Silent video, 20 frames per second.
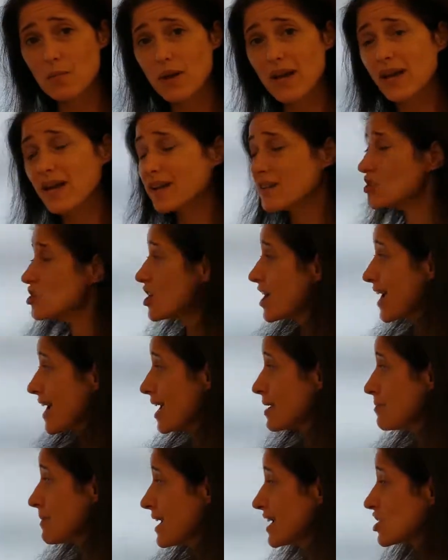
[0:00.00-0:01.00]
page
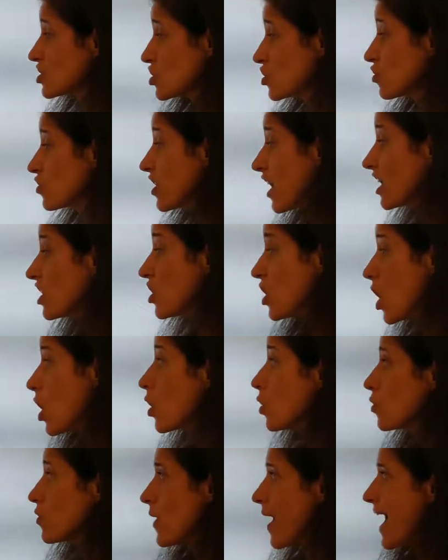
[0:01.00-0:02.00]
and make sure they
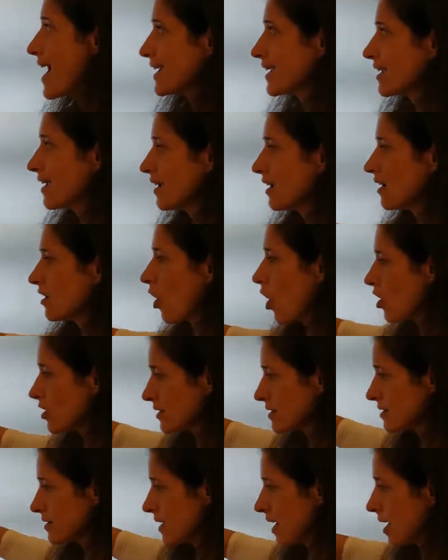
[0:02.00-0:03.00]
know that key
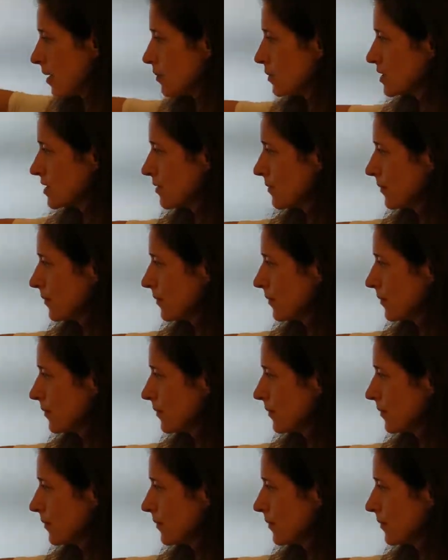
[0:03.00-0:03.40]
concept.